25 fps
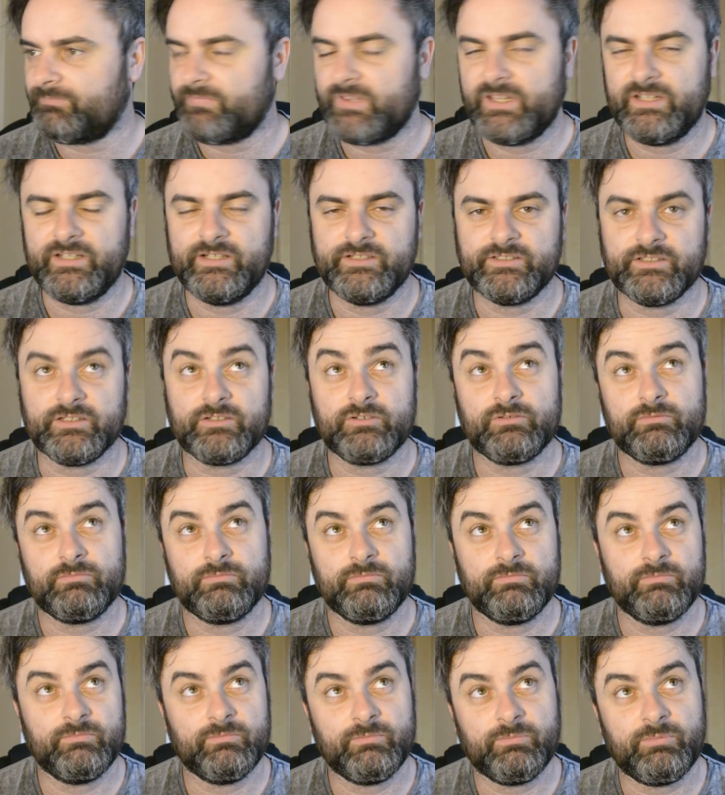There's
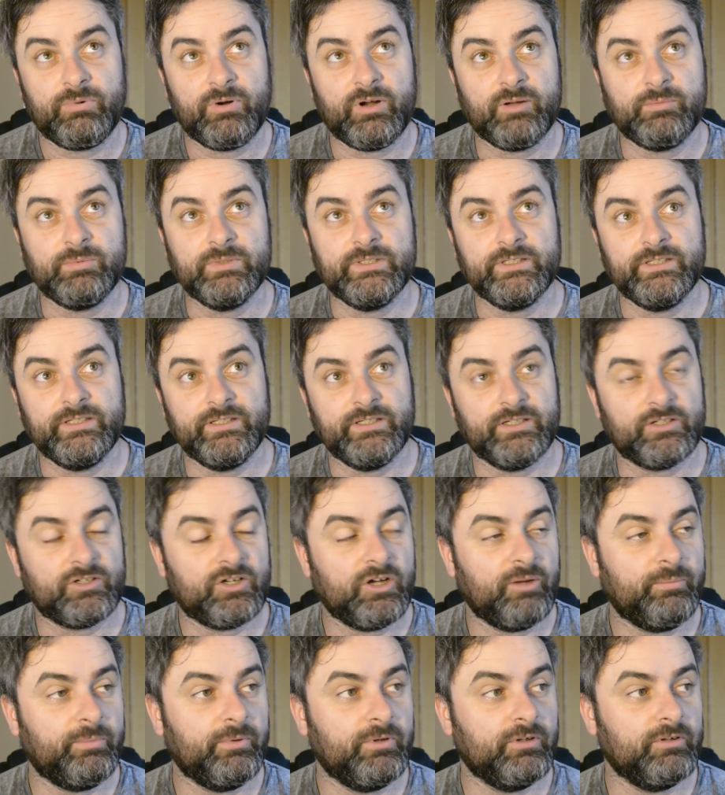probably a
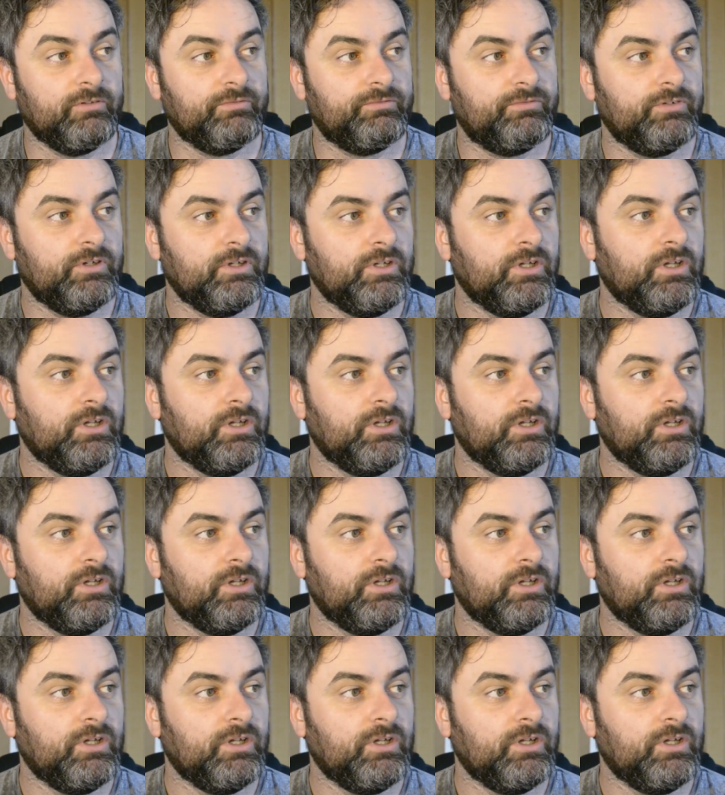couple of